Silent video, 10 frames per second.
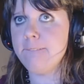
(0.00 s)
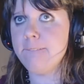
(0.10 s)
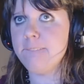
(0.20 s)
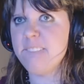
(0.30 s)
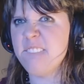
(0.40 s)

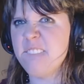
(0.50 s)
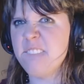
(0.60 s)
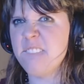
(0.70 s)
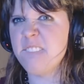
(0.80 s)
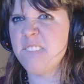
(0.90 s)

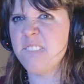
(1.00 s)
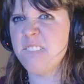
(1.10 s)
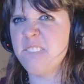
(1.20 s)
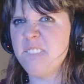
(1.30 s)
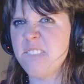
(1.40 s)

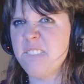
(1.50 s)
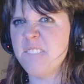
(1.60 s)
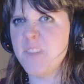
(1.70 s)
Nothing is said.